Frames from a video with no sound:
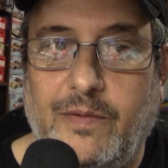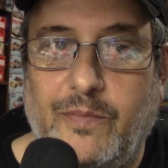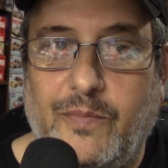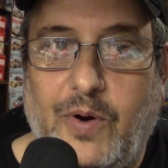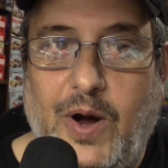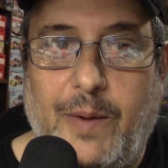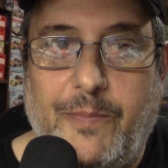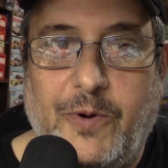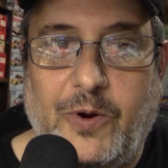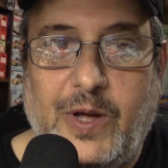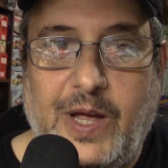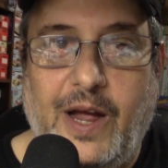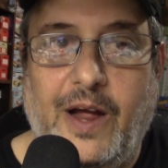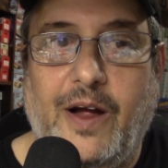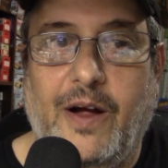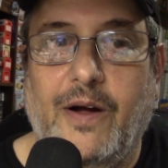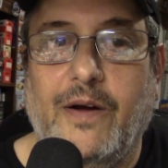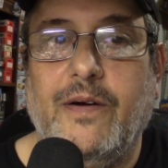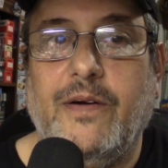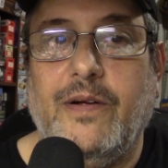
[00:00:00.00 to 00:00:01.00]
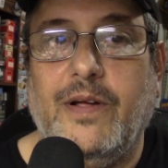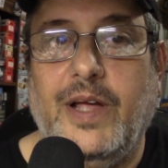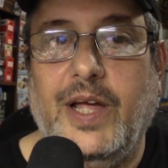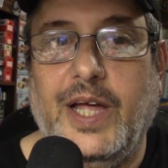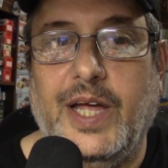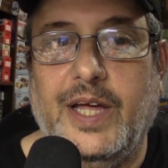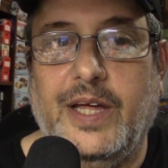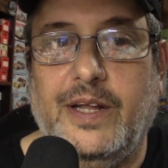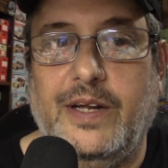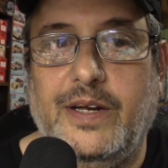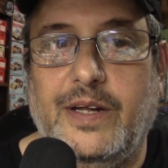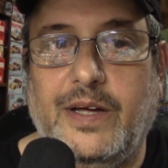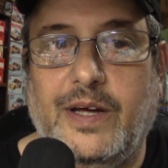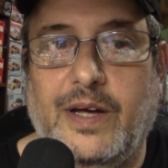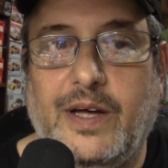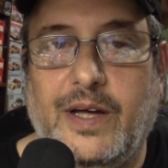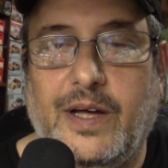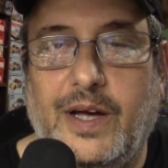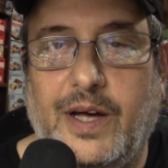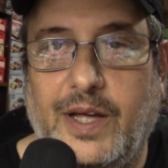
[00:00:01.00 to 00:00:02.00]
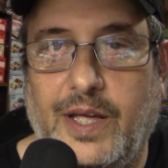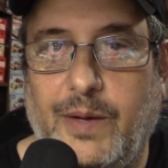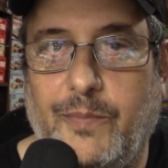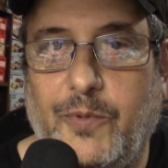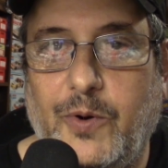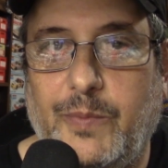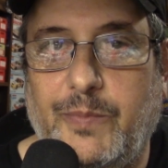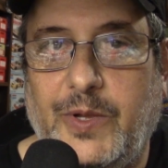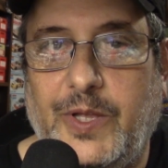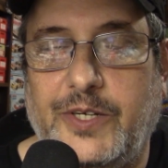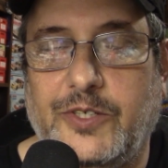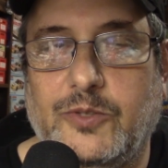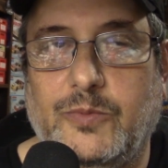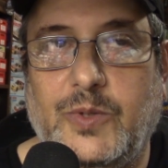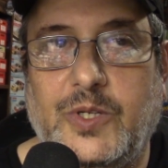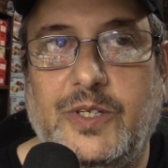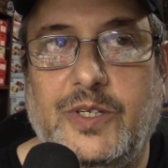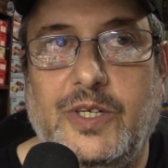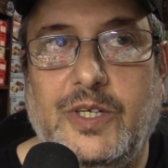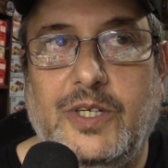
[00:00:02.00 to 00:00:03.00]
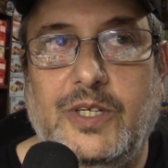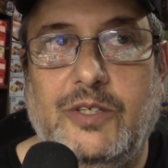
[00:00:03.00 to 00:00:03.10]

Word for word: proper care and a hip replacement.